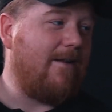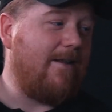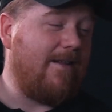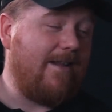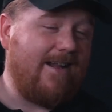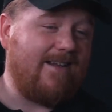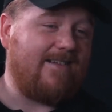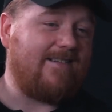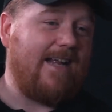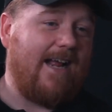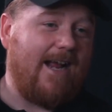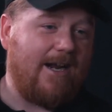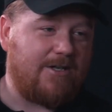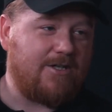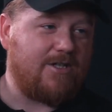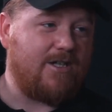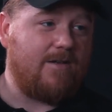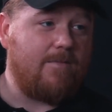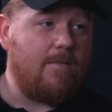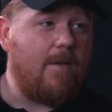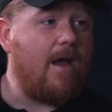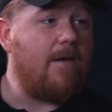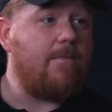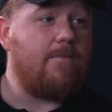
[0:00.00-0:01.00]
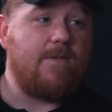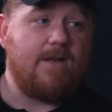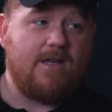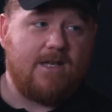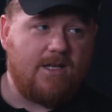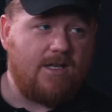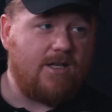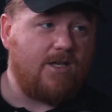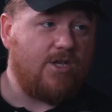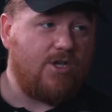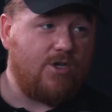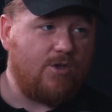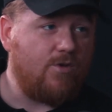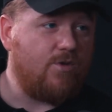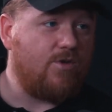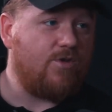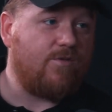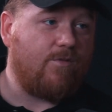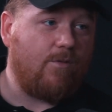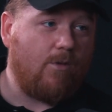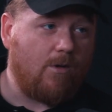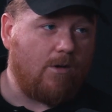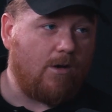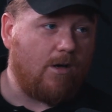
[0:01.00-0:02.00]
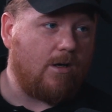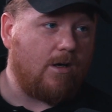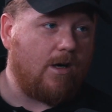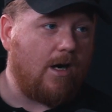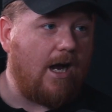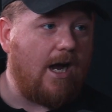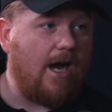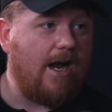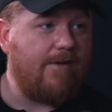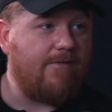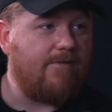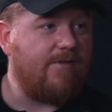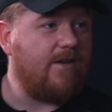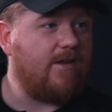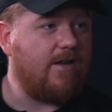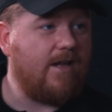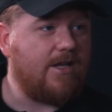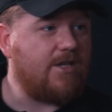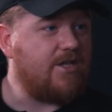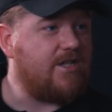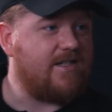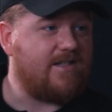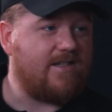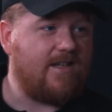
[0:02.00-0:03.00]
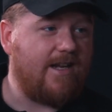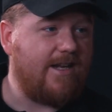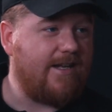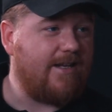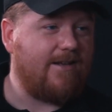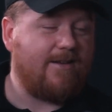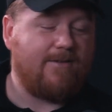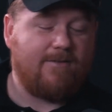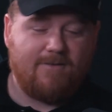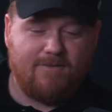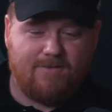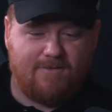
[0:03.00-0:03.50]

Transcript: this actually might be huge for. I feel like just like